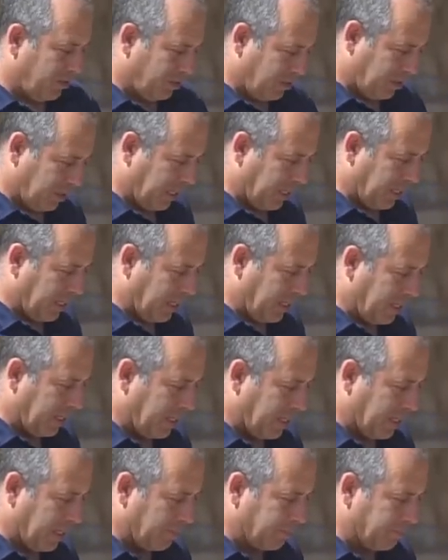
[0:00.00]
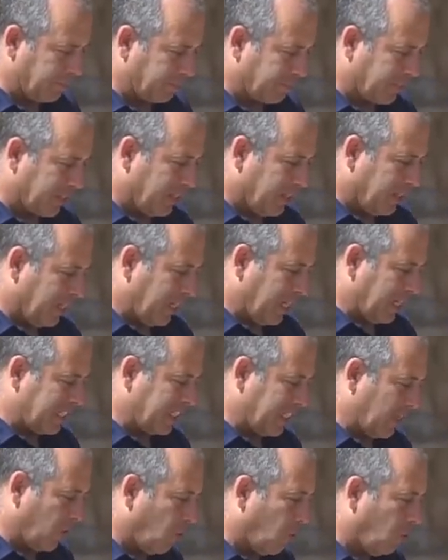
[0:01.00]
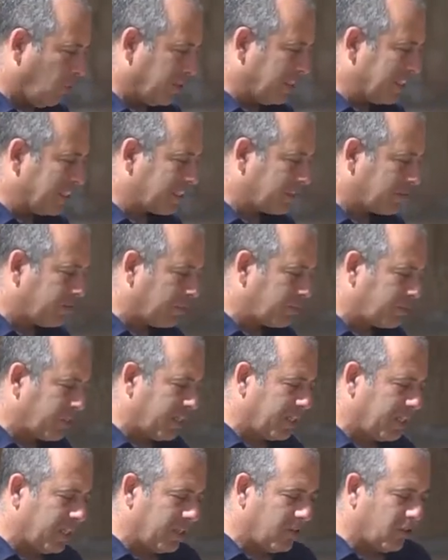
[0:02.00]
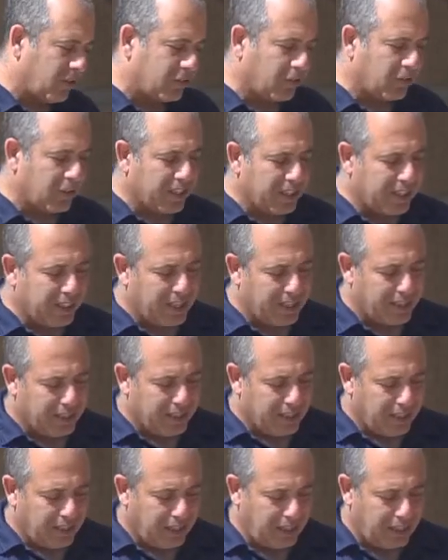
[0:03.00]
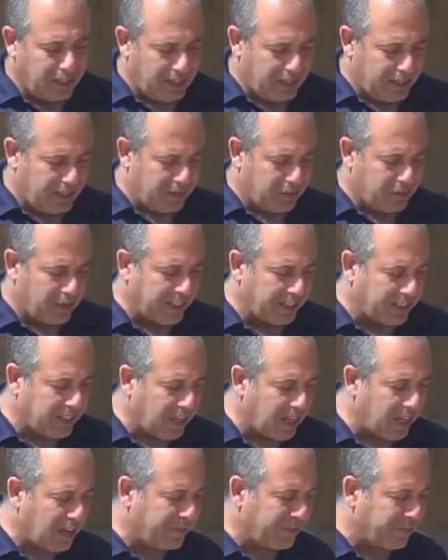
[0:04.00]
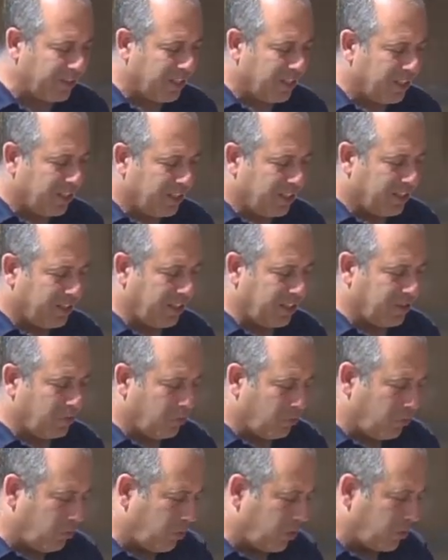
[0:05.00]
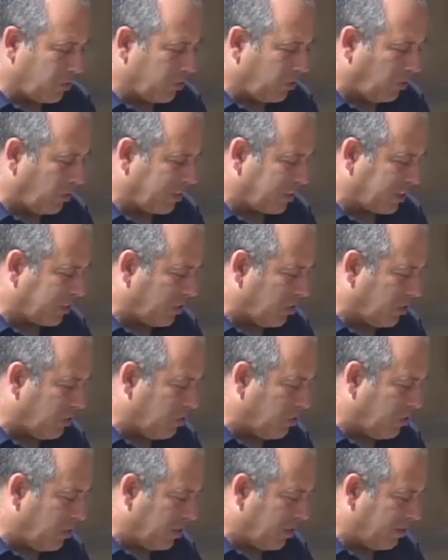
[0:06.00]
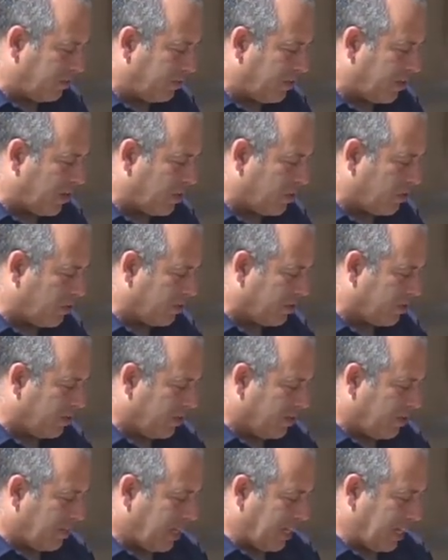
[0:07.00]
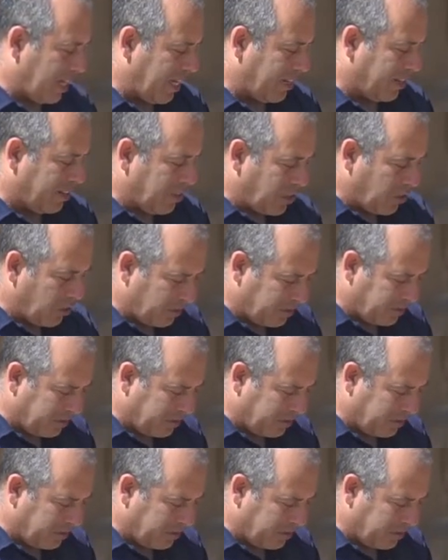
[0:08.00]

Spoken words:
as a whole inscription and not only the right half, then we could also have known the